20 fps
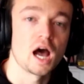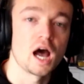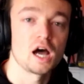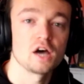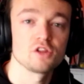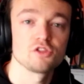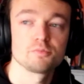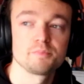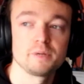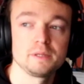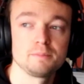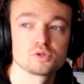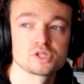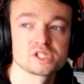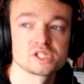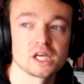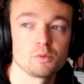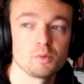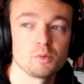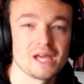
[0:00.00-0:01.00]
Other people
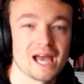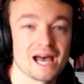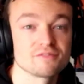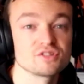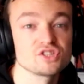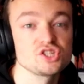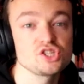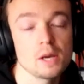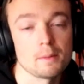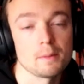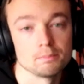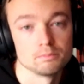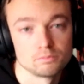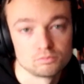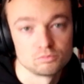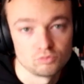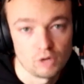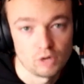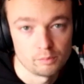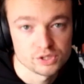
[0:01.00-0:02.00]
say we have some
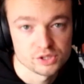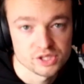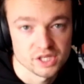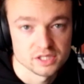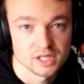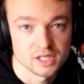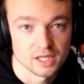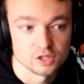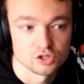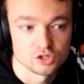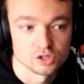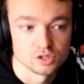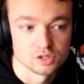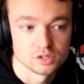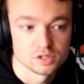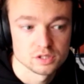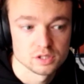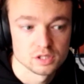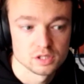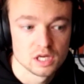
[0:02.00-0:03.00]

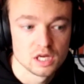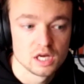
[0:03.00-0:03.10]
representations.